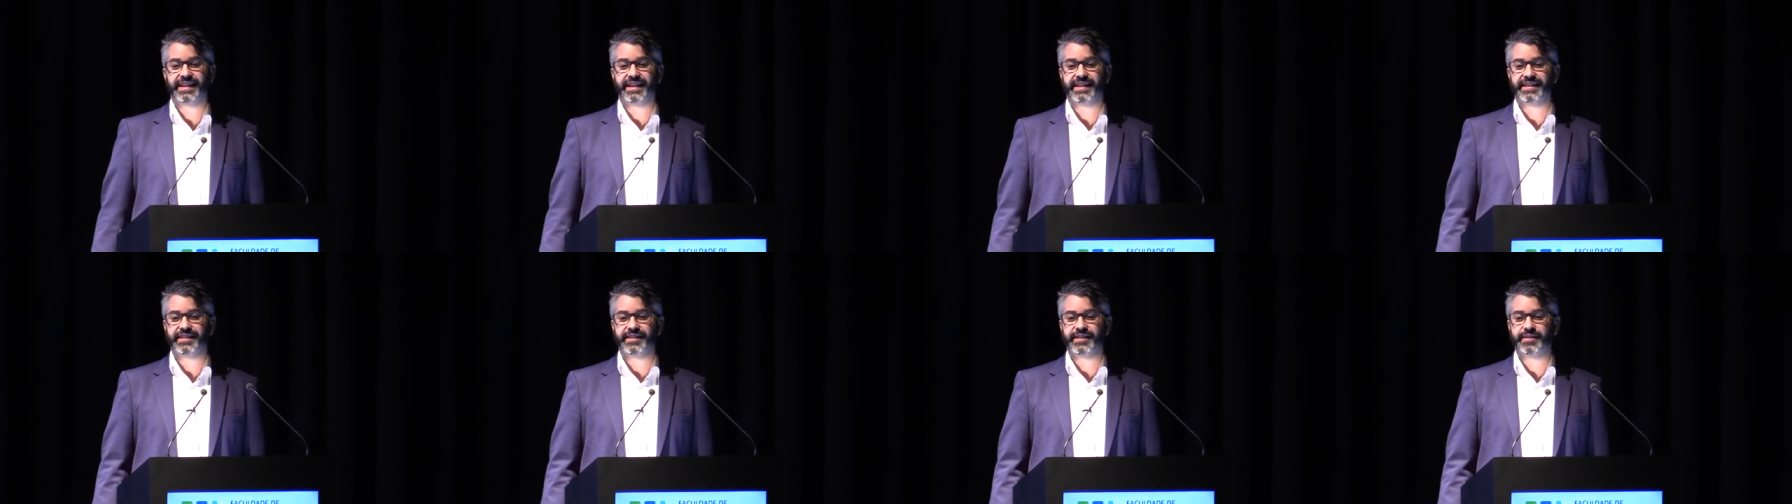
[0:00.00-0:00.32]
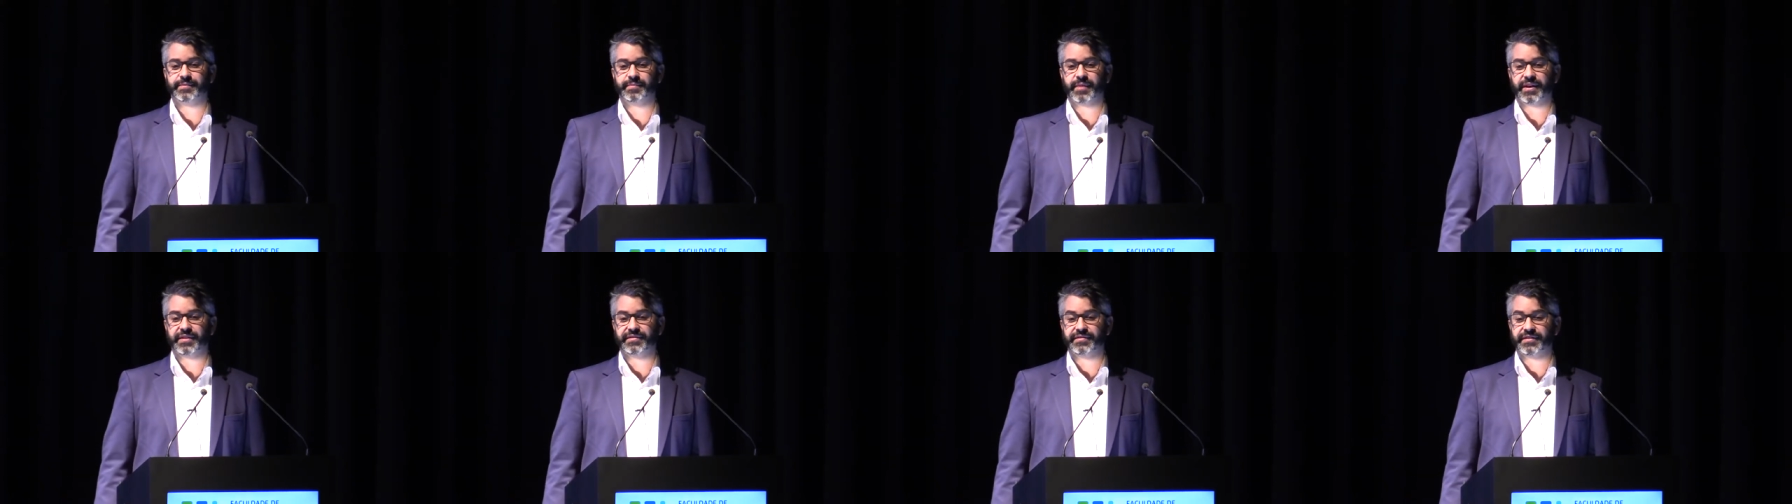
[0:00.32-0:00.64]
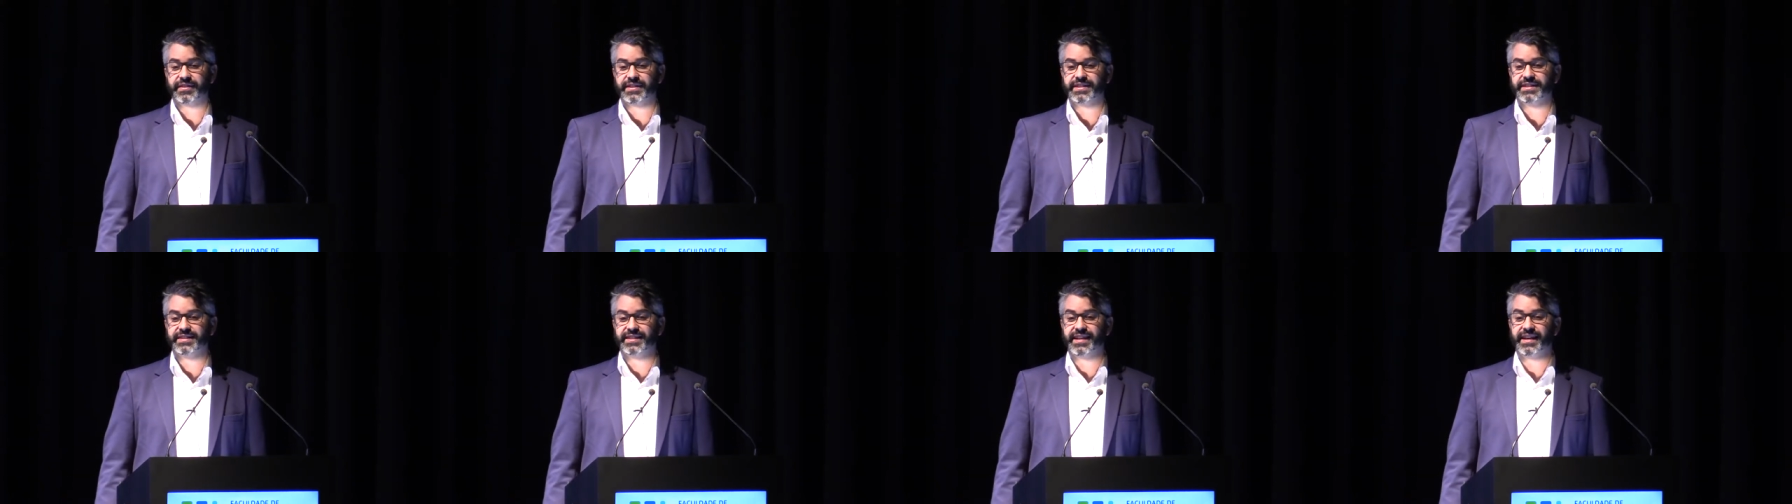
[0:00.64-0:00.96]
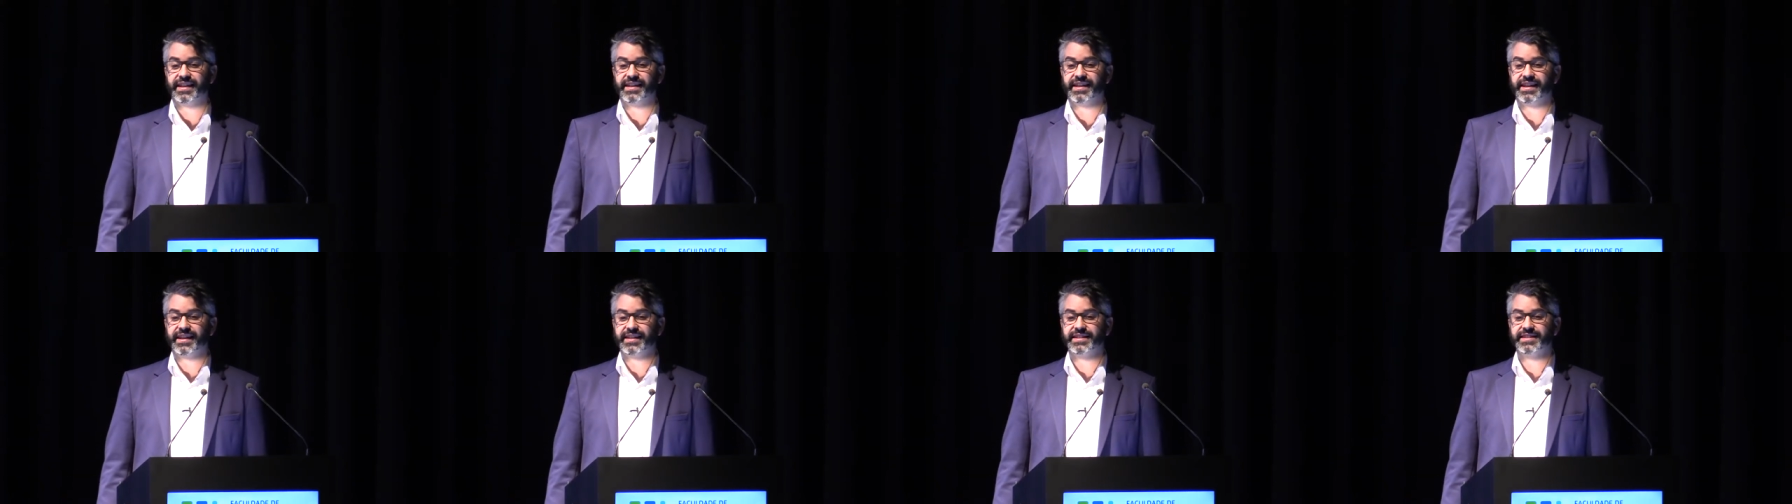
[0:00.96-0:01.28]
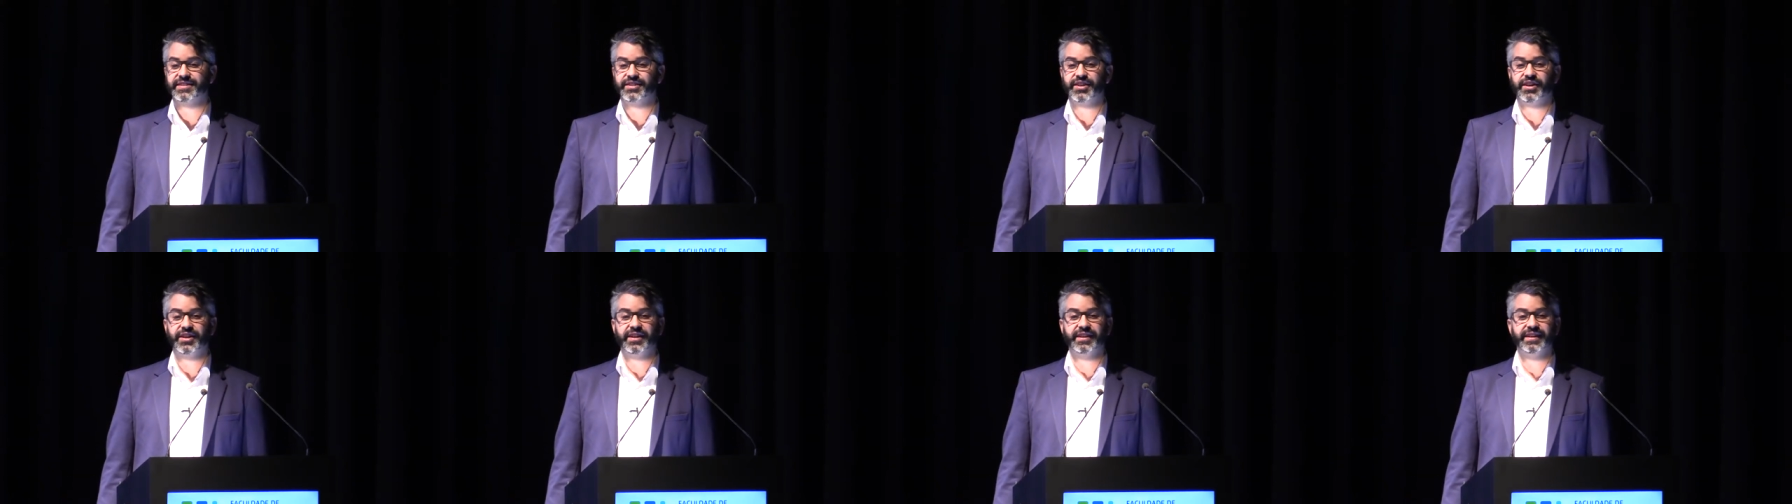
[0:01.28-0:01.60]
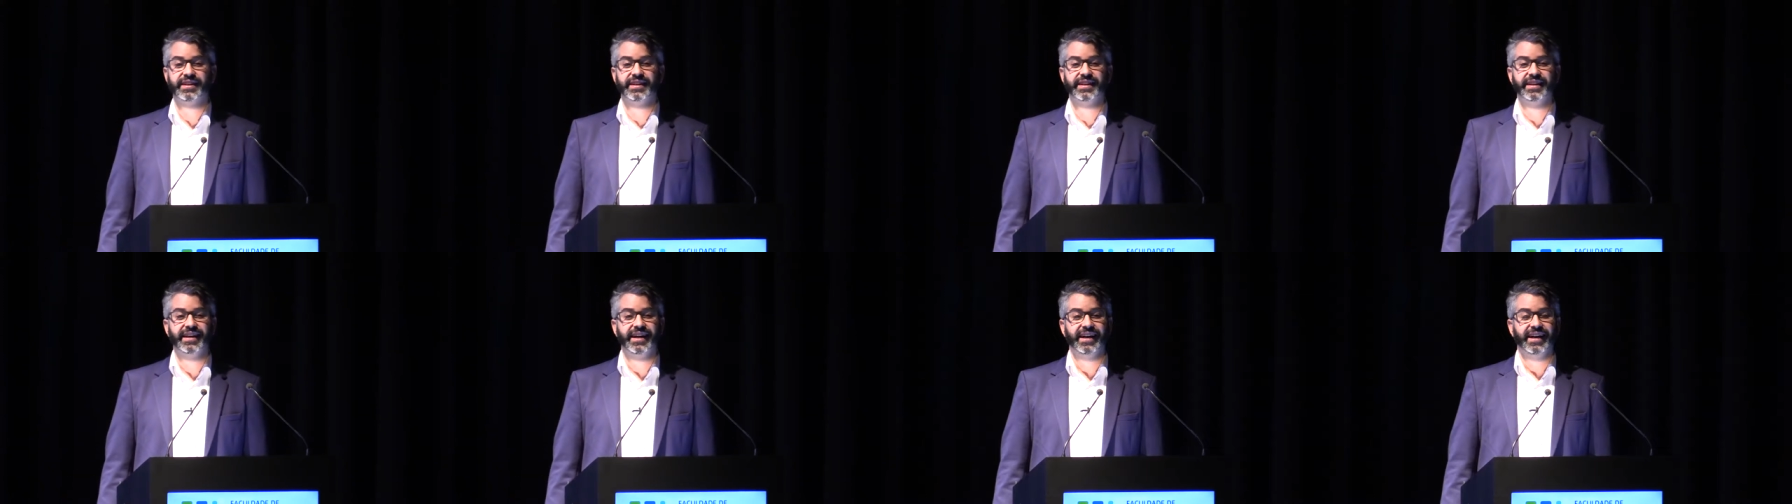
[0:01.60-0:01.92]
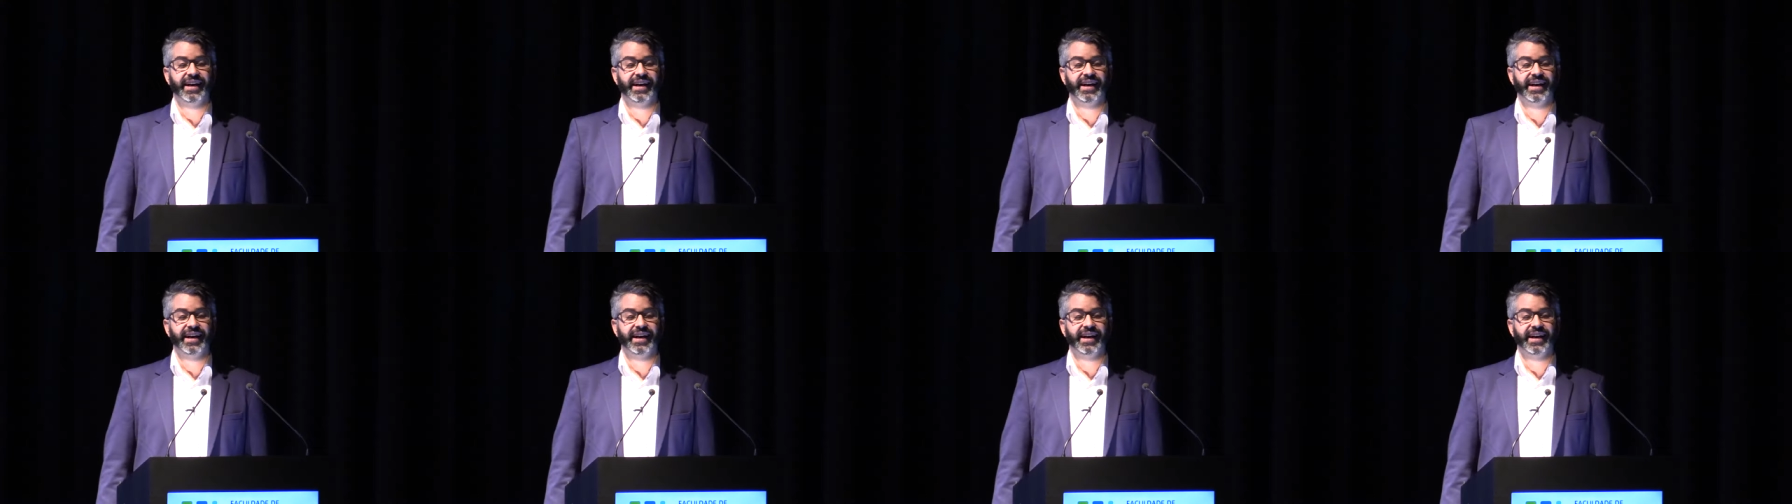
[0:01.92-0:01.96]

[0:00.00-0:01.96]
I did my first TEDx talk,